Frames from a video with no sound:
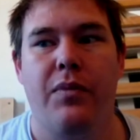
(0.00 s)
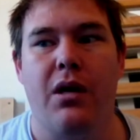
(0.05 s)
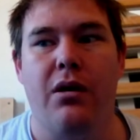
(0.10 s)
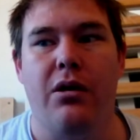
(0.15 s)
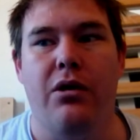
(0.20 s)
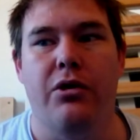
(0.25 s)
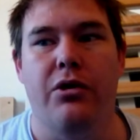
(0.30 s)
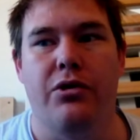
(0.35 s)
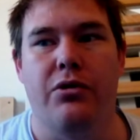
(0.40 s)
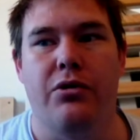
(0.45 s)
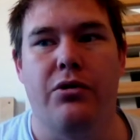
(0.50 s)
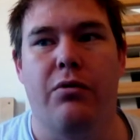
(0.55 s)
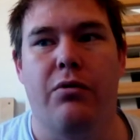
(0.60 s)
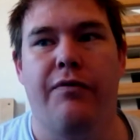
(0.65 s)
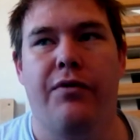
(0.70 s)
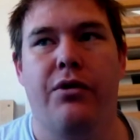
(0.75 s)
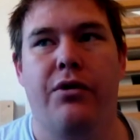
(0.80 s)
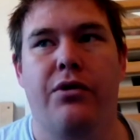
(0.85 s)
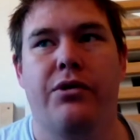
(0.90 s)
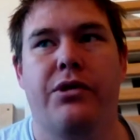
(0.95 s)
user
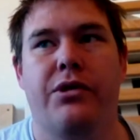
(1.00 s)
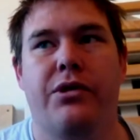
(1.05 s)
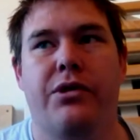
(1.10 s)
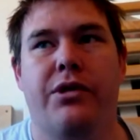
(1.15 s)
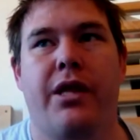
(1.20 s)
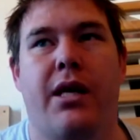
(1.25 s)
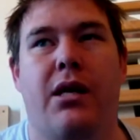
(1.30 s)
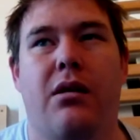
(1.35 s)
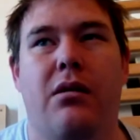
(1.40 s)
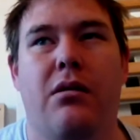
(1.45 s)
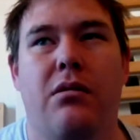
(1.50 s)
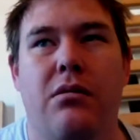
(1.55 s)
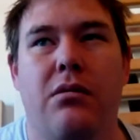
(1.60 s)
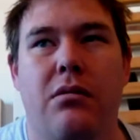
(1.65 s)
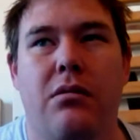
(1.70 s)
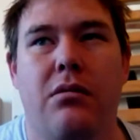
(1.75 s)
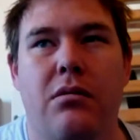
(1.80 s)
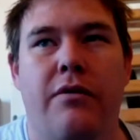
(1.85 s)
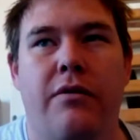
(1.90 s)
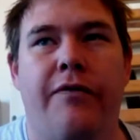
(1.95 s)
reviews than
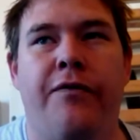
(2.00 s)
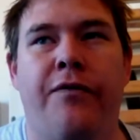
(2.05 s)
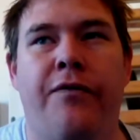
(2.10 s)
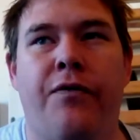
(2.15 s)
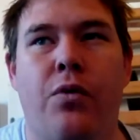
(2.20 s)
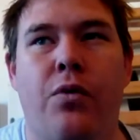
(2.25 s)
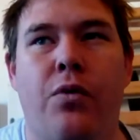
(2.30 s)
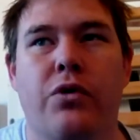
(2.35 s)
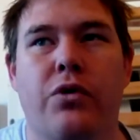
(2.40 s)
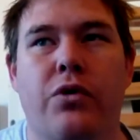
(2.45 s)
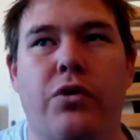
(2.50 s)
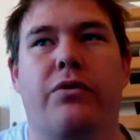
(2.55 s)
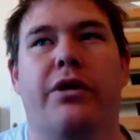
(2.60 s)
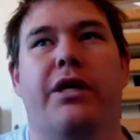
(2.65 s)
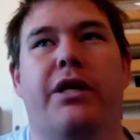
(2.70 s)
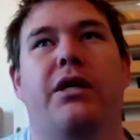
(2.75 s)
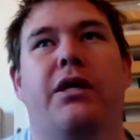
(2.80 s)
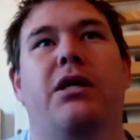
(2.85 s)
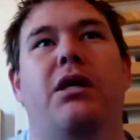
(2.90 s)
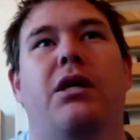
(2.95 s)

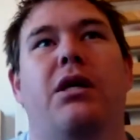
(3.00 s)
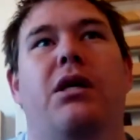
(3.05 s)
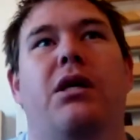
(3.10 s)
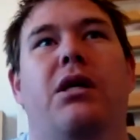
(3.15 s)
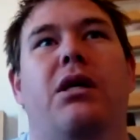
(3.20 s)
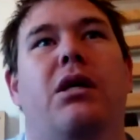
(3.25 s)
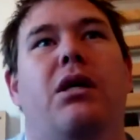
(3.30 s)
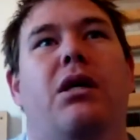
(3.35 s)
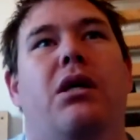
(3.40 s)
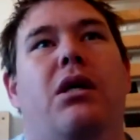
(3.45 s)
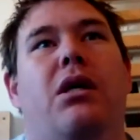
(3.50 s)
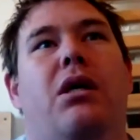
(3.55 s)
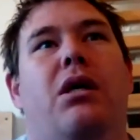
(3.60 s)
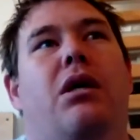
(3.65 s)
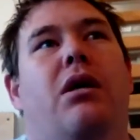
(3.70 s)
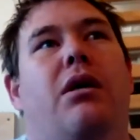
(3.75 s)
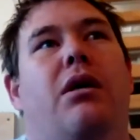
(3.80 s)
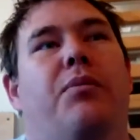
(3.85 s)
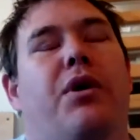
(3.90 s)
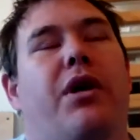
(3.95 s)
Foursquare.
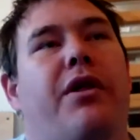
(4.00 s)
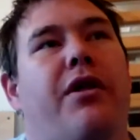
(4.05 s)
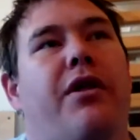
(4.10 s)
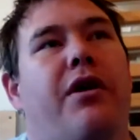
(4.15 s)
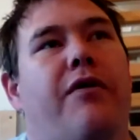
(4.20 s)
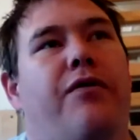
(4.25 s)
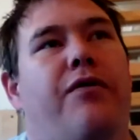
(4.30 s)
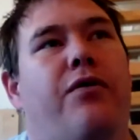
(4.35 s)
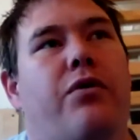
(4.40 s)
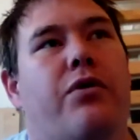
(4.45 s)
But I think